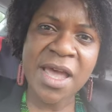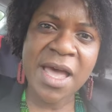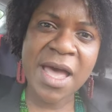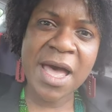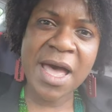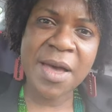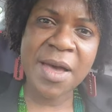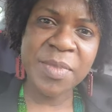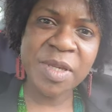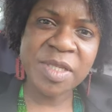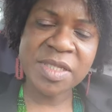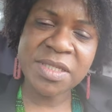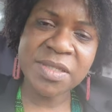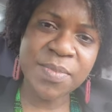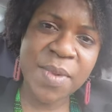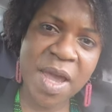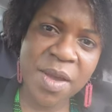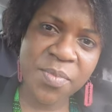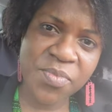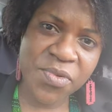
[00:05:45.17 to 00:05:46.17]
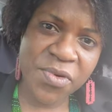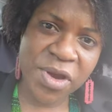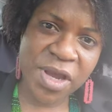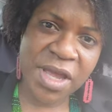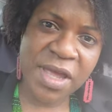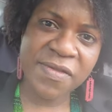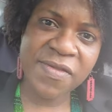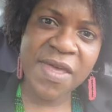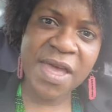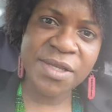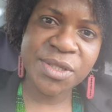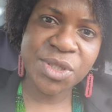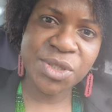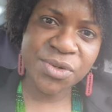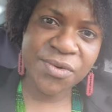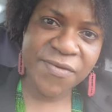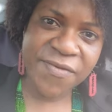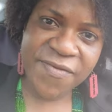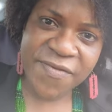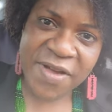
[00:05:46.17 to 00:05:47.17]
Um, it is my prayer that
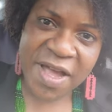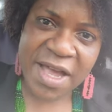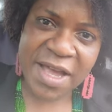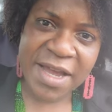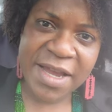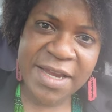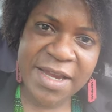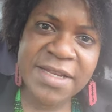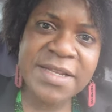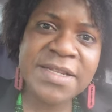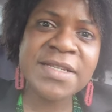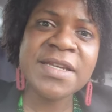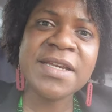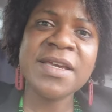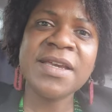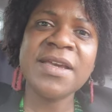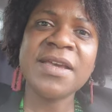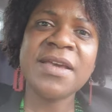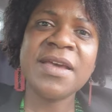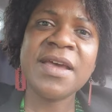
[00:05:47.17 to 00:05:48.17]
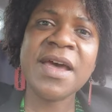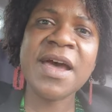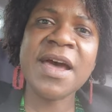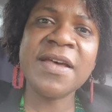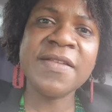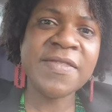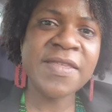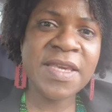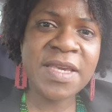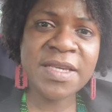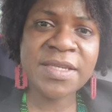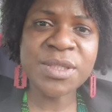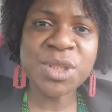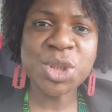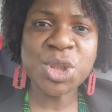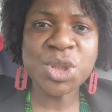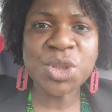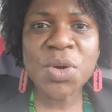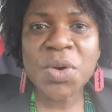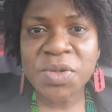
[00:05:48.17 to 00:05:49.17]
you find uh, these
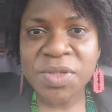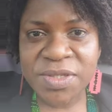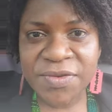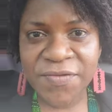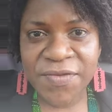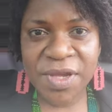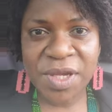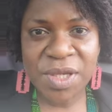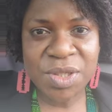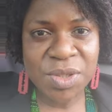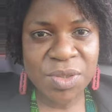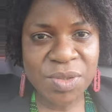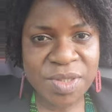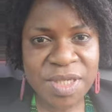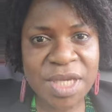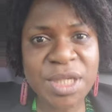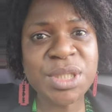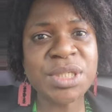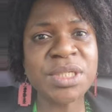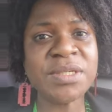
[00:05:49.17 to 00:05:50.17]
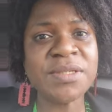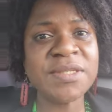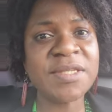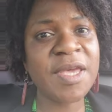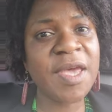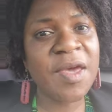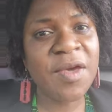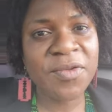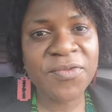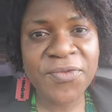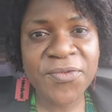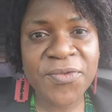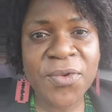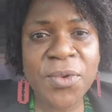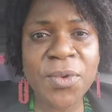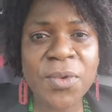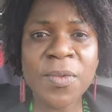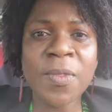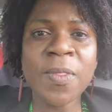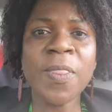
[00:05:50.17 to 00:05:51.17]
short video sessions
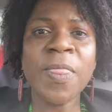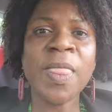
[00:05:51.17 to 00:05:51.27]
helpful.